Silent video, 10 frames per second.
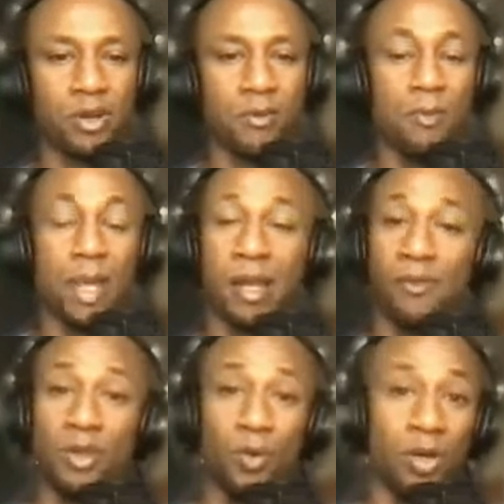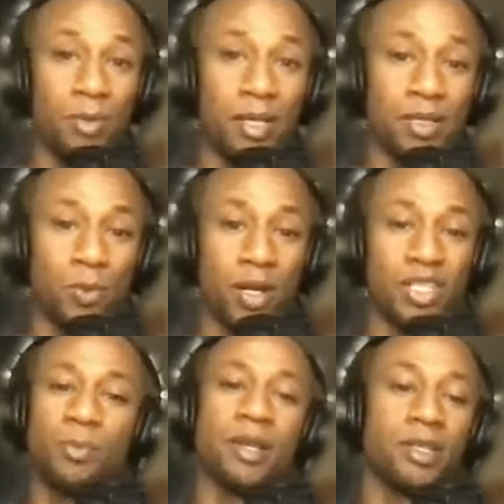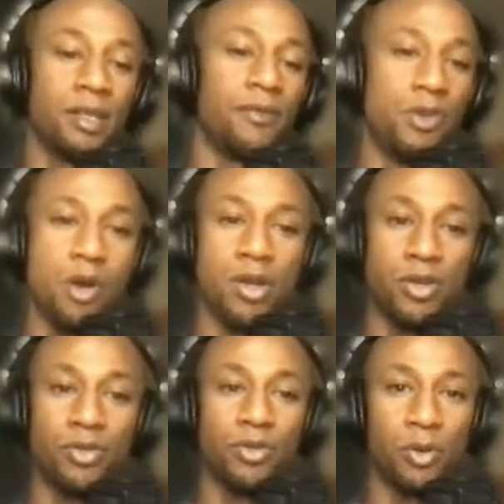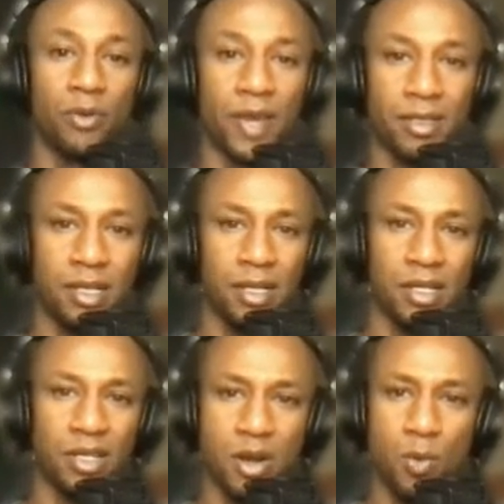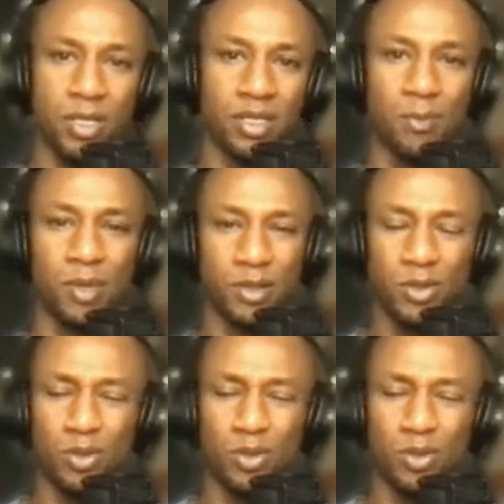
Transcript: many of you will be as well, especially if you are new to investing and you don't want something too